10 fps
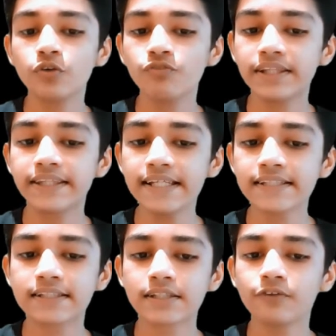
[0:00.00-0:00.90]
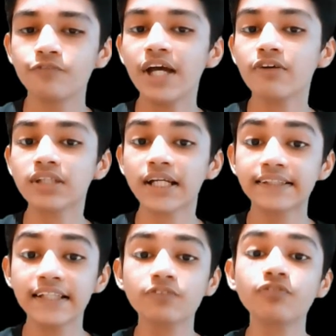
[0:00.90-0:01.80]
So with this we have
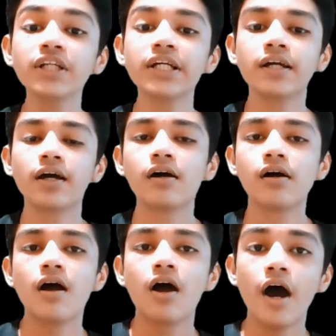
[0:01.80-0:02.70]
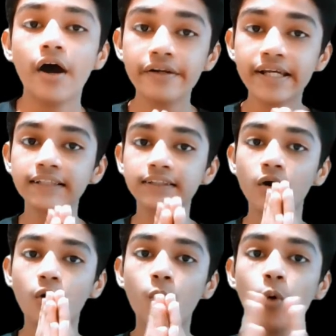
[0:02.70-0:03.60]
successfully arranged
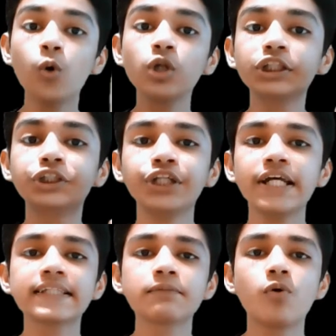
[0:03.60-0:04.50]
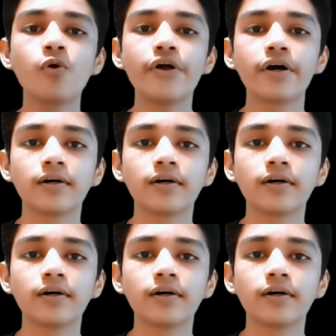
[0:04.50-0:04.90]
the whole chessboard.